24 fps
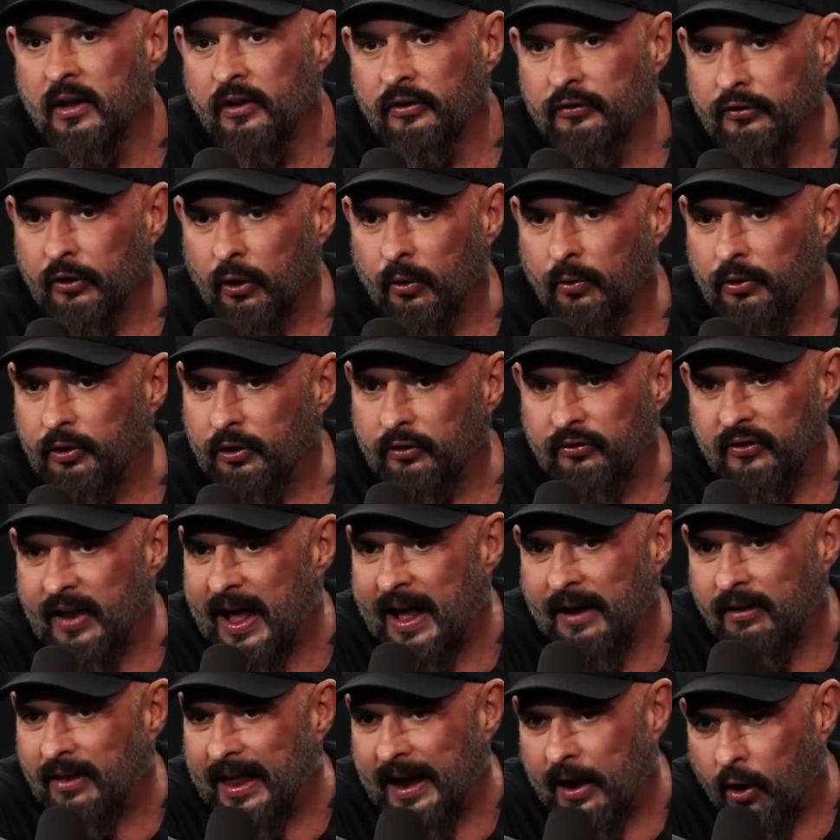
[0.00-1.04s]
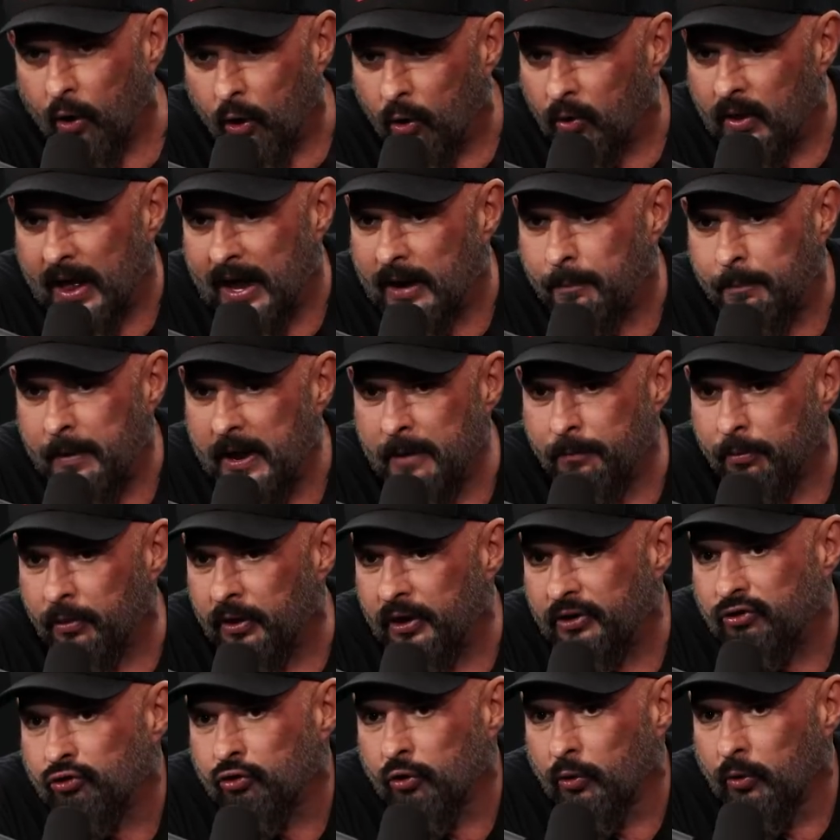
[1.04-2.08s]
So there's not like a whole lot of people
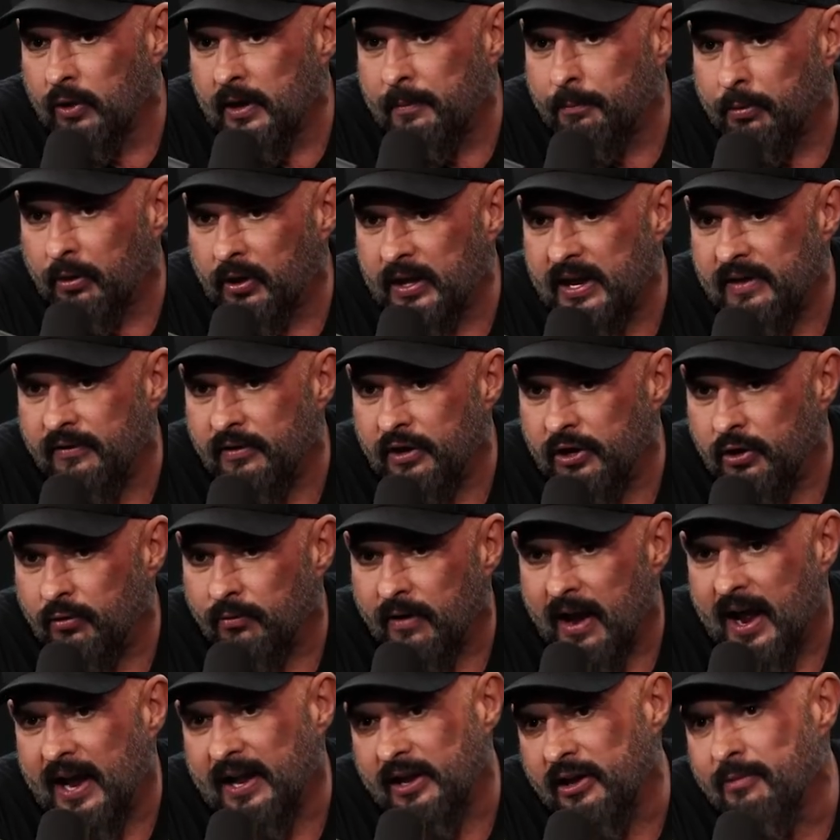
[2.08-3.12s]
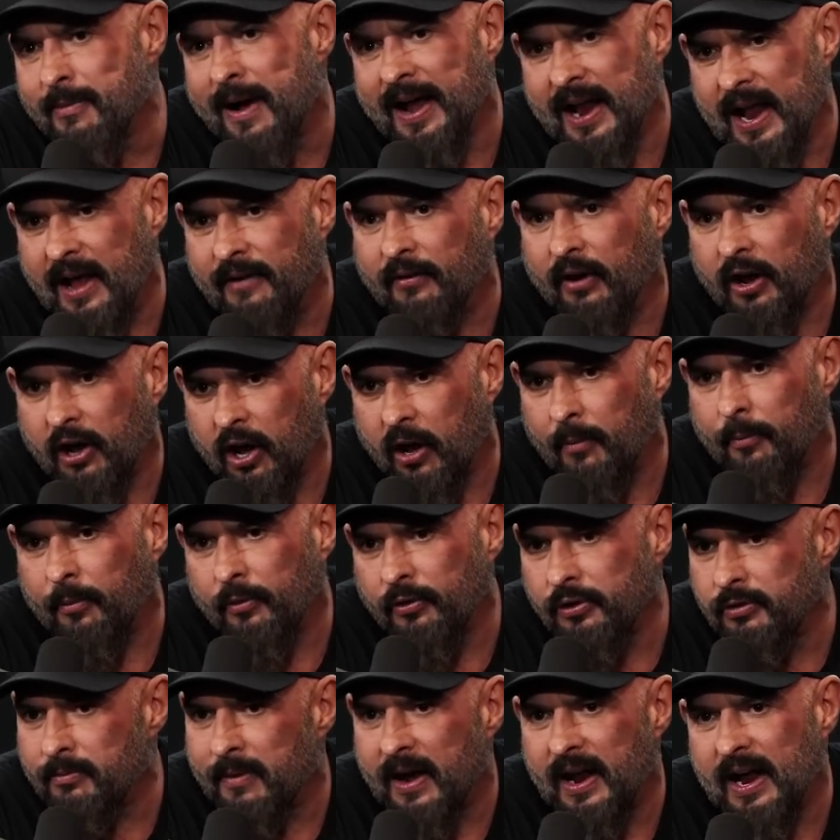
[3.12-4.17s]
that truly believe in you, right? You might have a
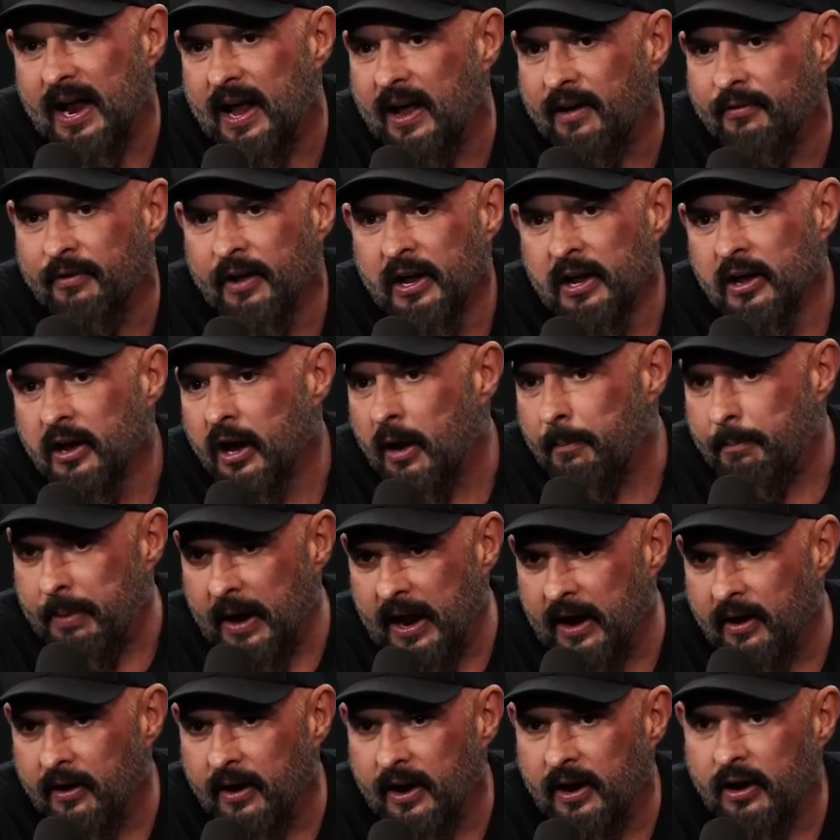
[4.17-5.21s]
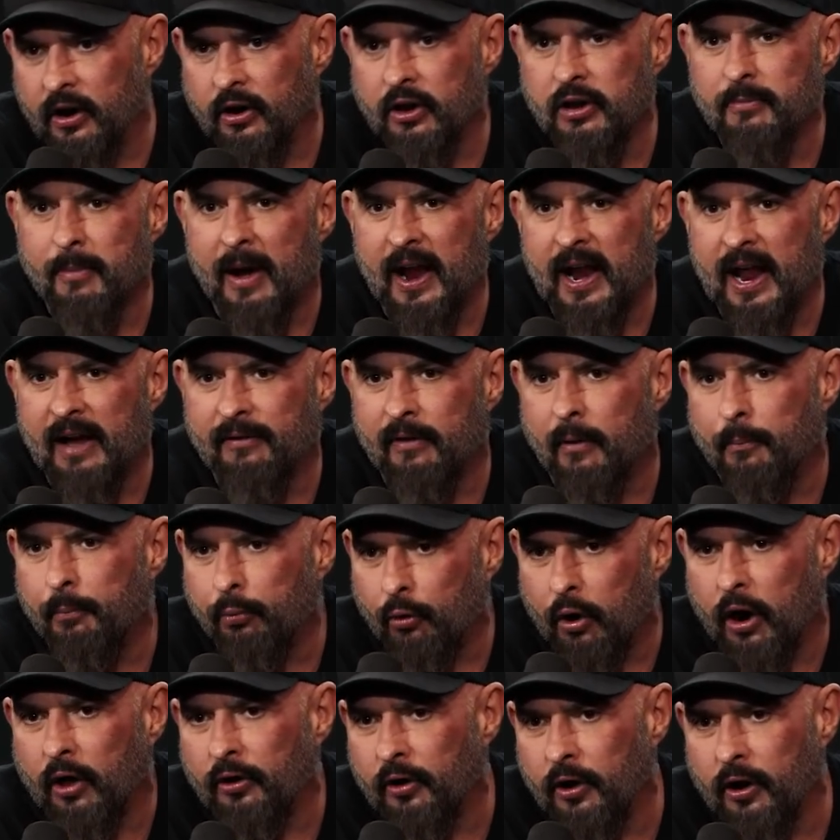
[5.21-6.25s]
couple, you might have a parent, or you might have a
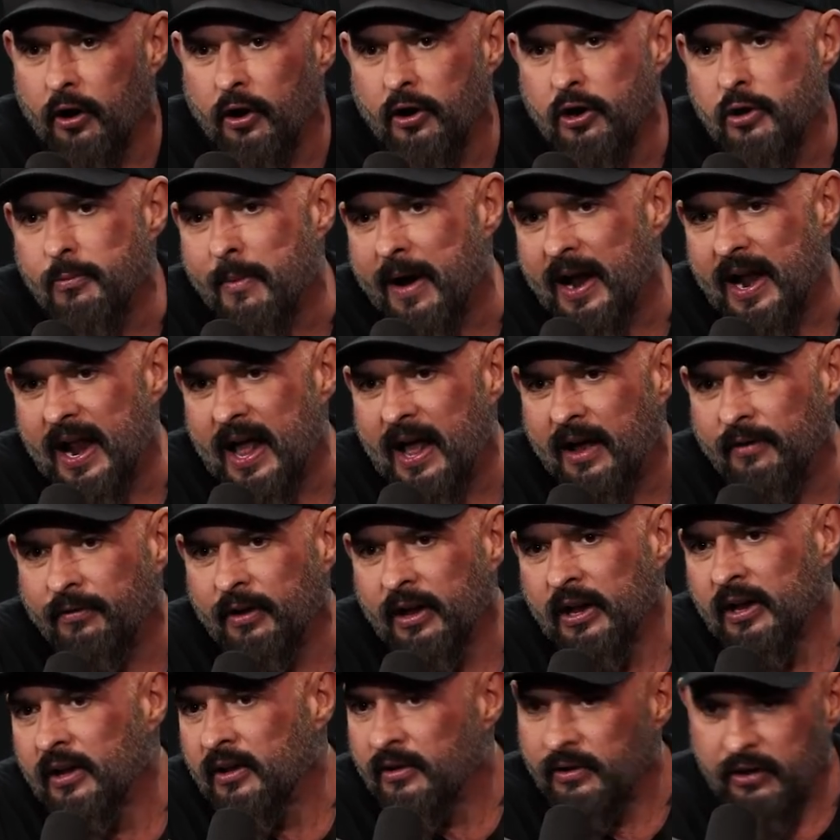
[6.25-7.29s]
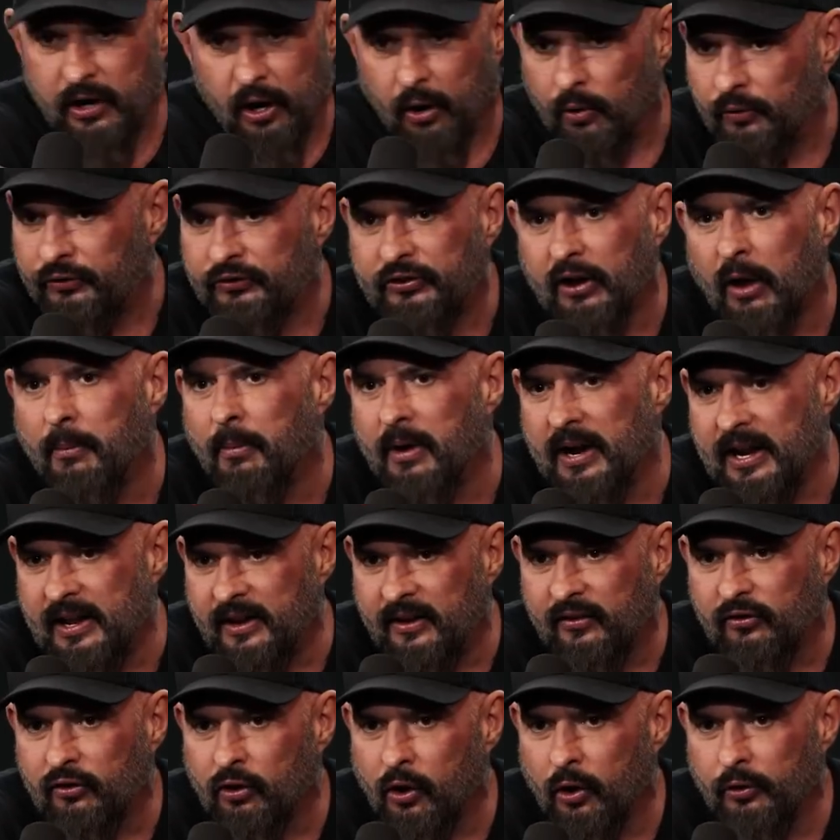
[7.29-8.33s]
brother, or you might have you know somebody
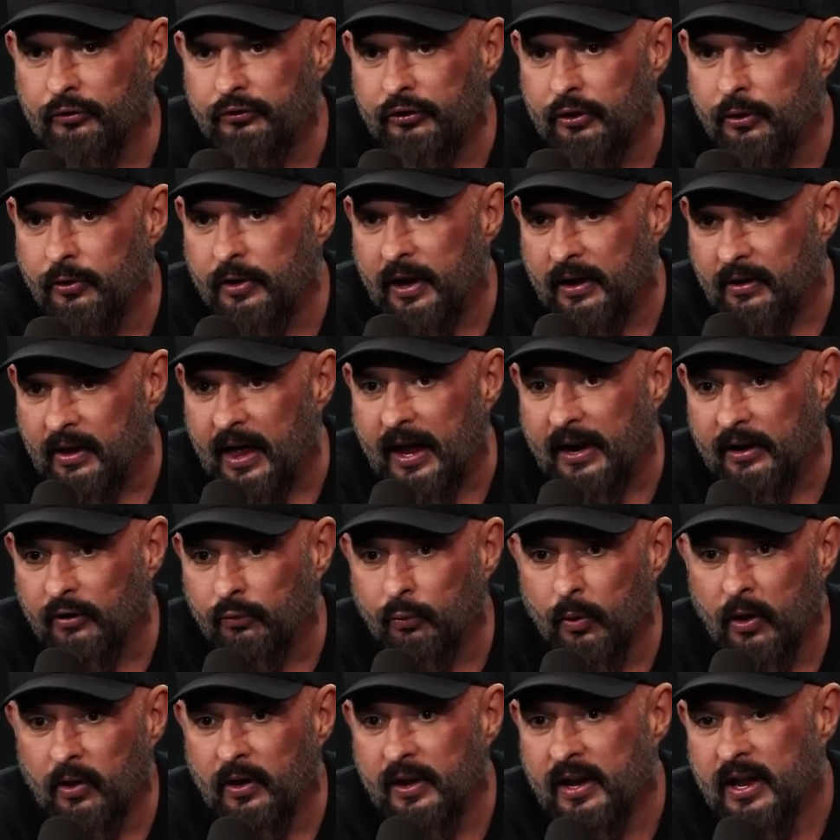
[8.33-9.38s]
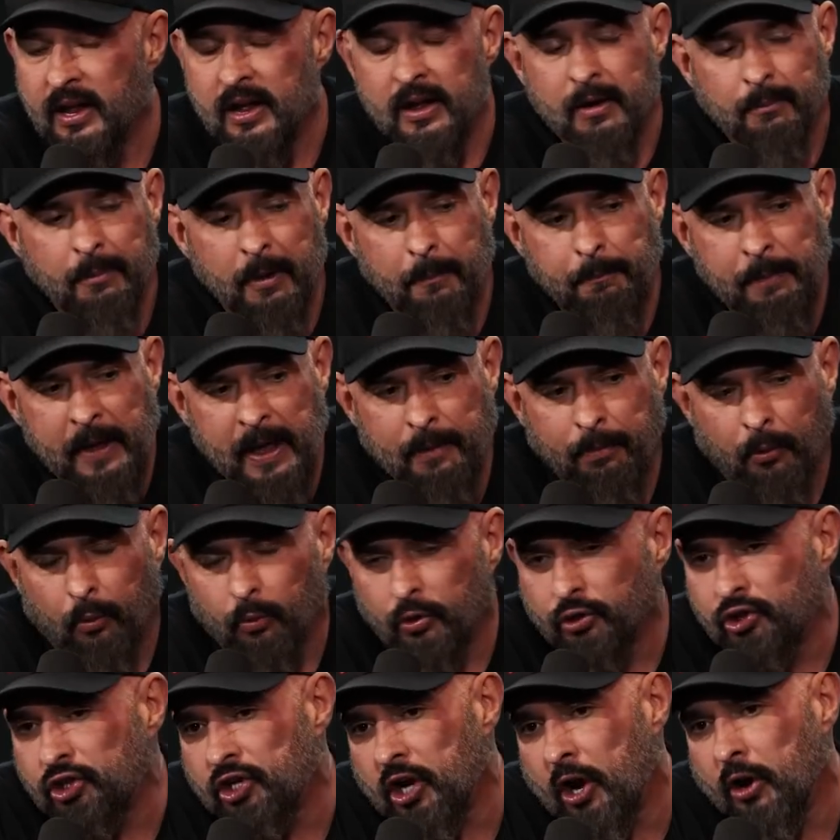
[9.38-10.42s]
that's close to you that like is willing. But people
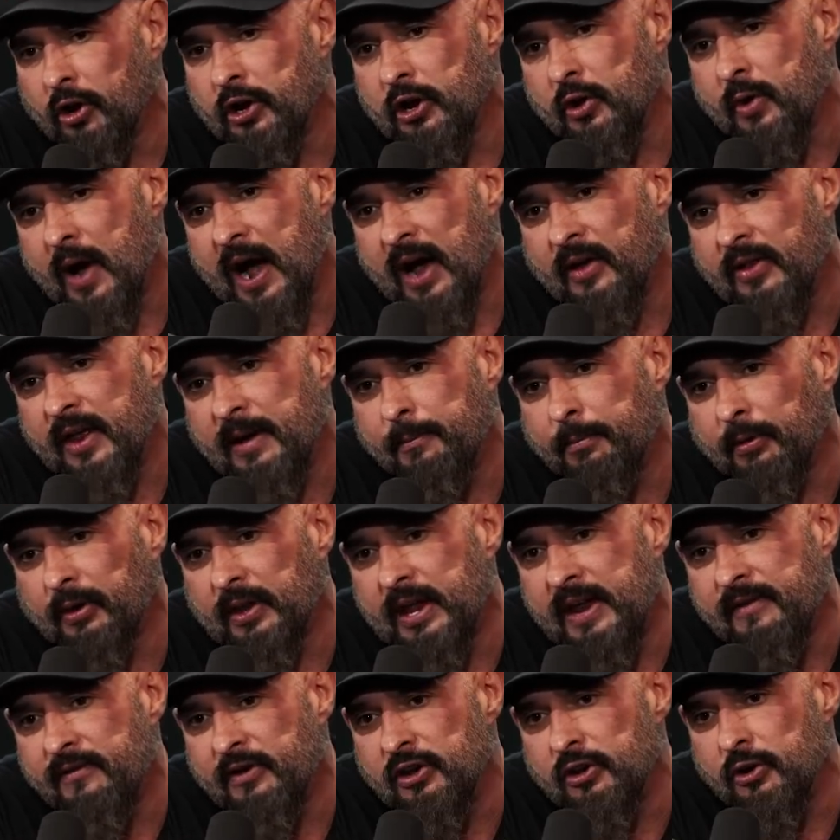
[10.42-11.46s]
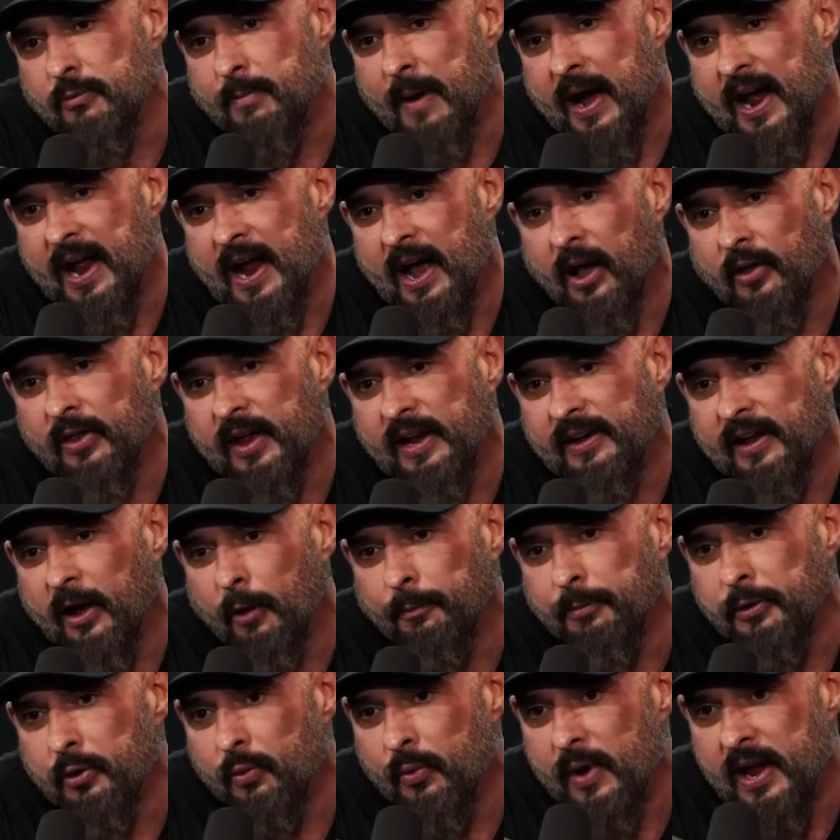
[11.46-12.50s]
will show you how they believe in you by how they
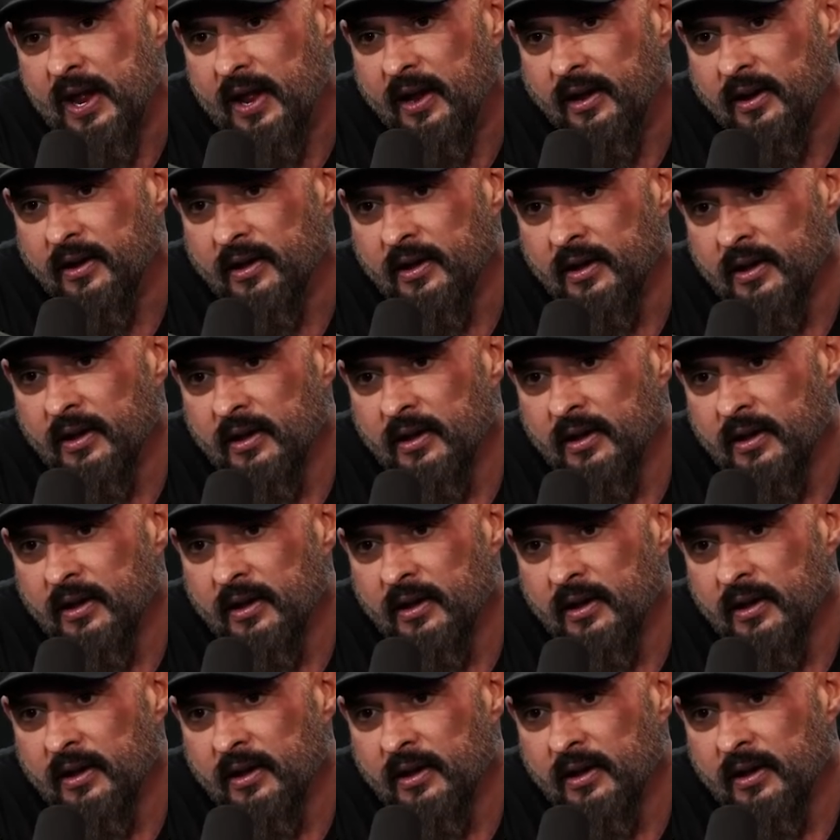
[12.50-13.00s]
help you win.